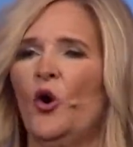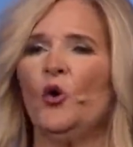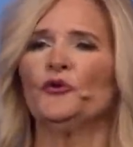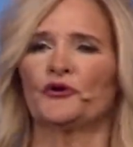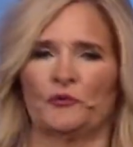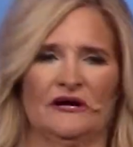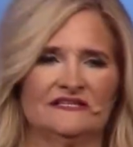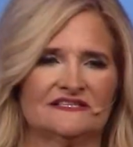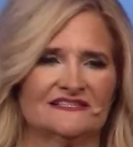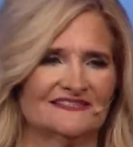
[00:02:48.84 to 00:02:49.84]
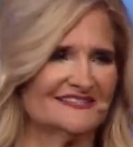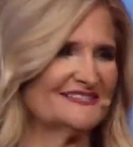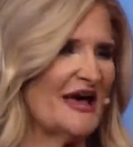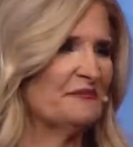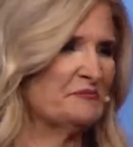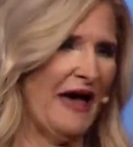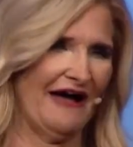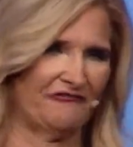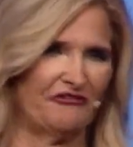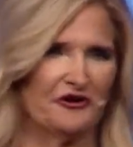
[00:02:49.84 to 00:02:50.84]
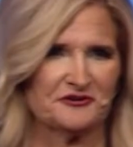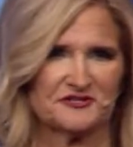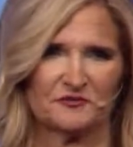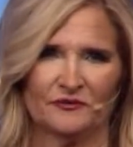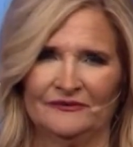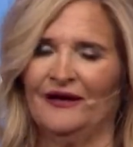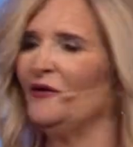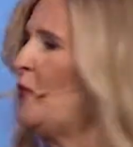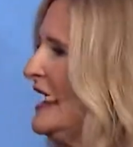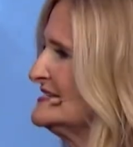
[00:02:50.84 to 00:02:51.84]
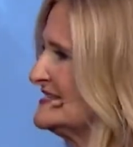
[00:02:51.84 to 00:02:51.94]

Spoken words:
older ones stepped back first. Why is